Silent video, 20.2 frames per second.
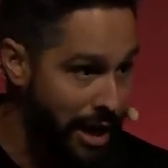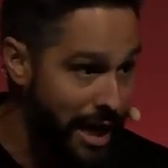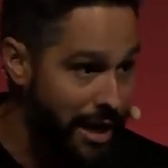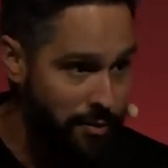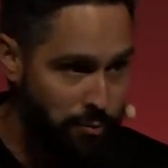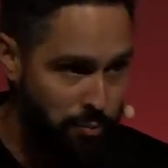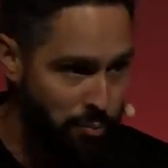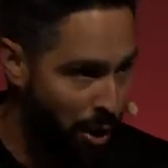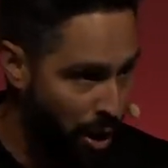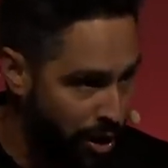hey,
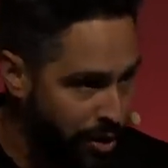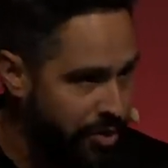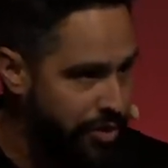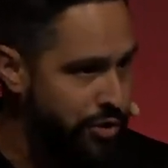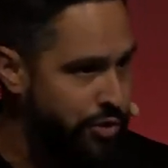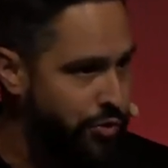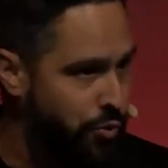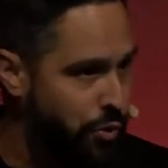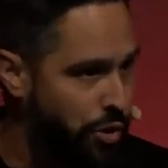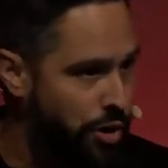mark
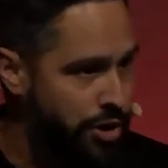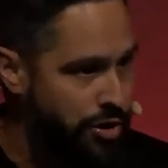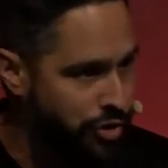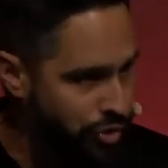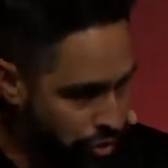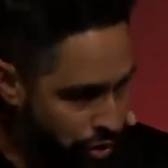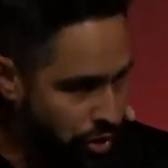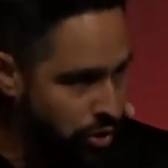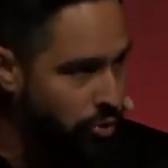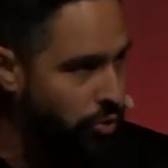this word,
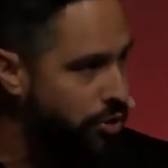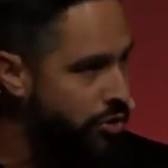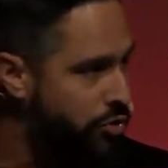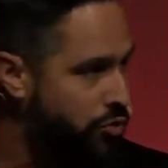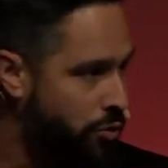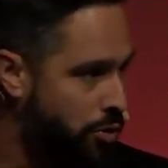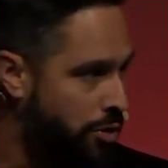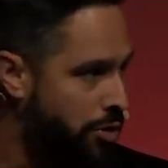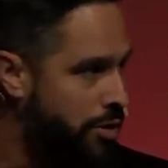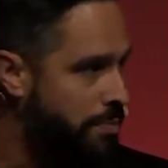circle this
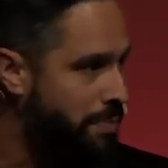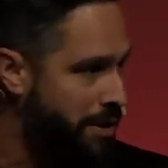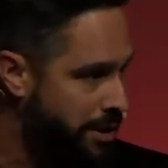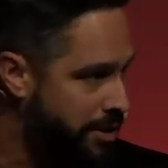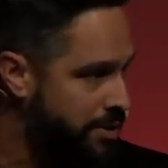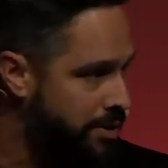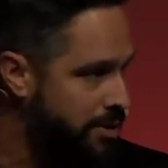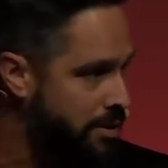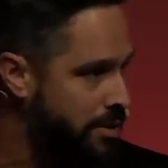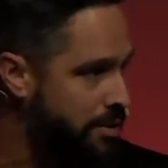word,
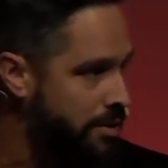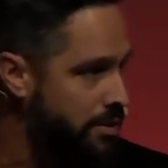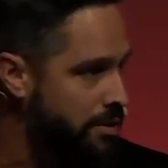because